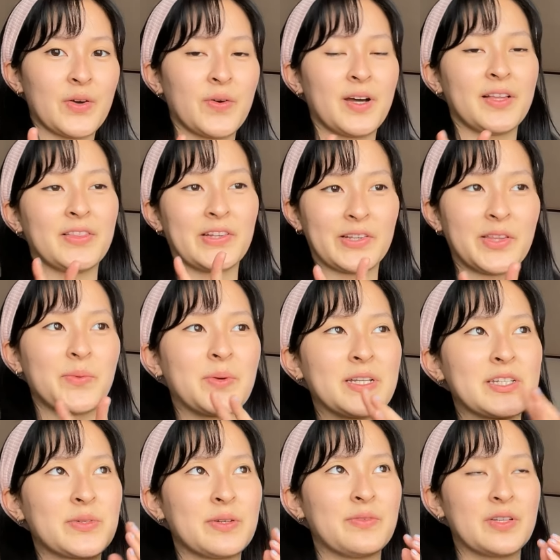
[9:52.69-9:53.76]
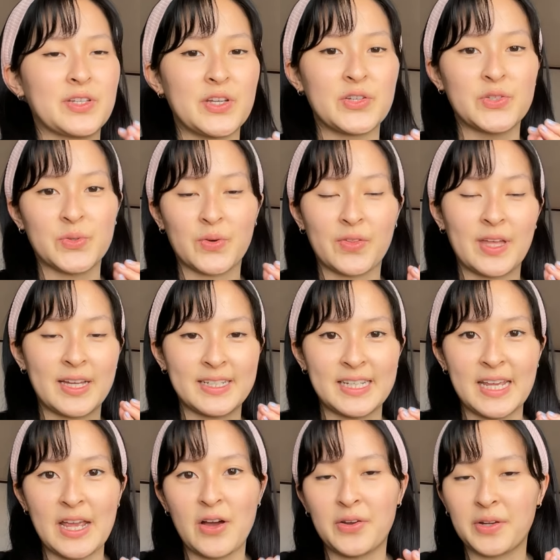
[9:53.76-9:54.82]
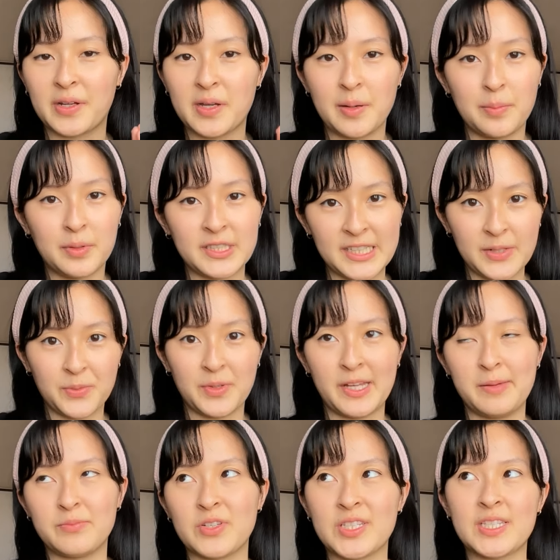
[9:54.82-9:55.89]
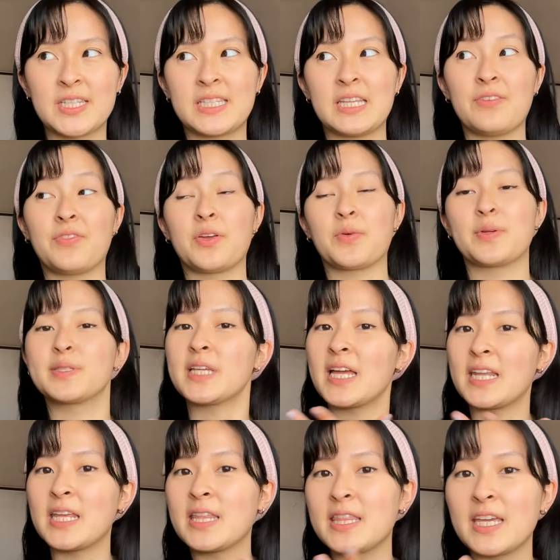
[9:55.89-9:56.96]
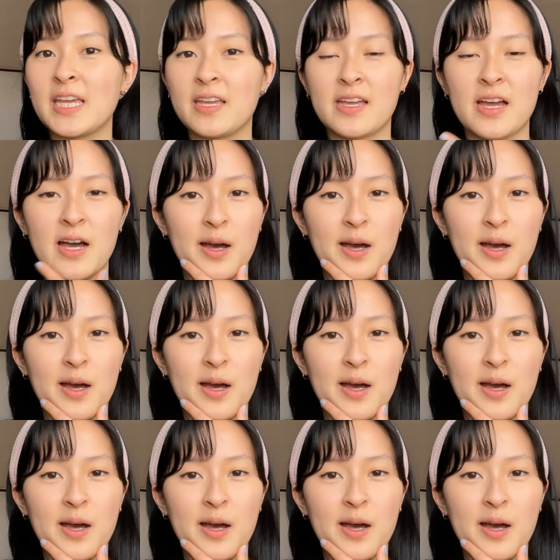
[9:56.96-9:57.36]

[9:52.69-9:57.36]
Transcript: I literally went to a vintage store that day on a complete whim just to see if there was anything